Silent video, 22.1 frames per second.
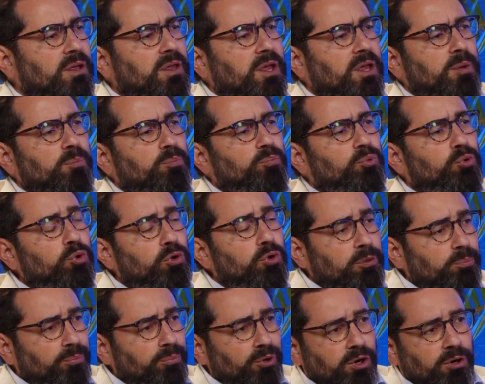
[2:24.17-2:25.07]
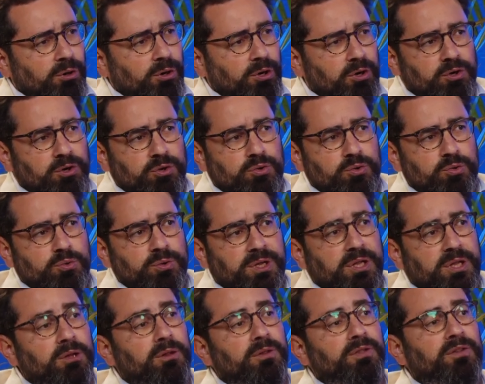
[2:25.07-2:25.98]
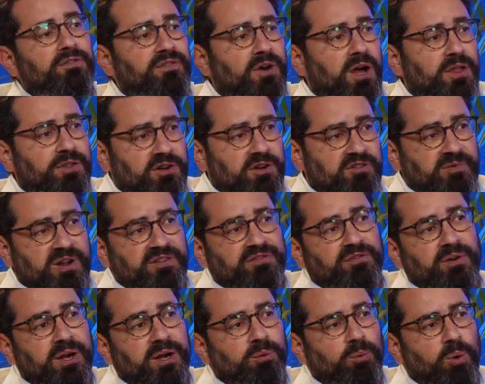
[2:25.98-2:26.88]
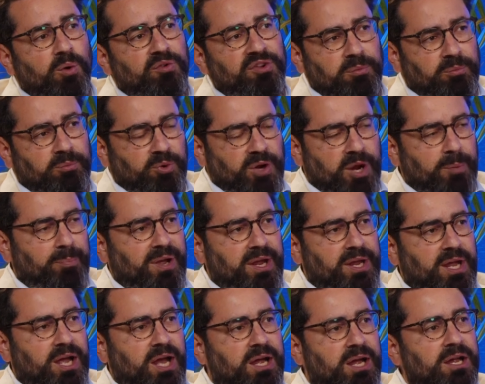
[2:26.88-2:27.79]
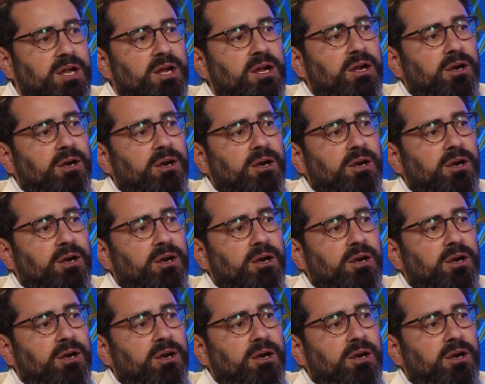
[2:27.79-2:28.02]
a brutal murderer who killed the father of my friend Rosa Maria Paya,